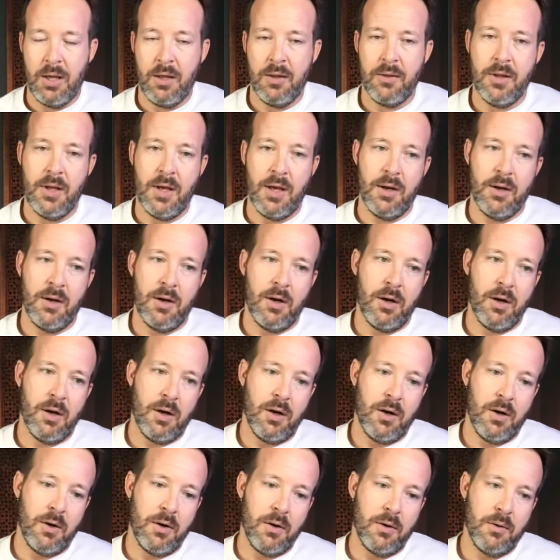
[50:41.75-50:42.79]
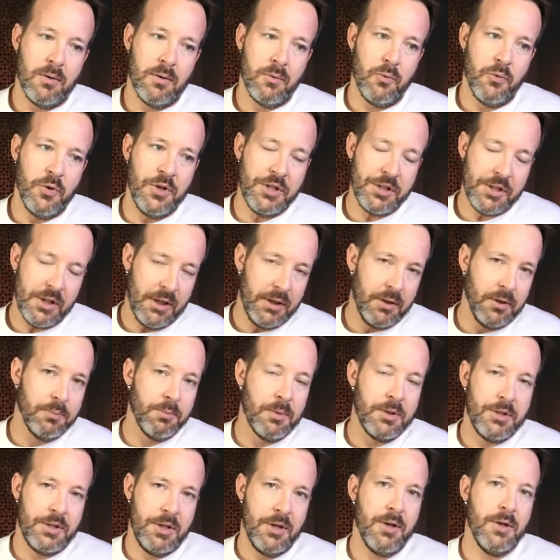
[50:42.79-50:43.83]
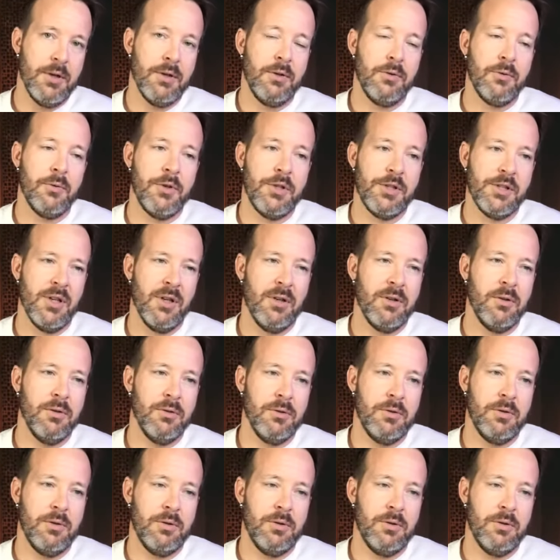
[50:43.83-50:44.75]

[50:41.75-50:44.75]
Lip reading: that are recycled material, recycled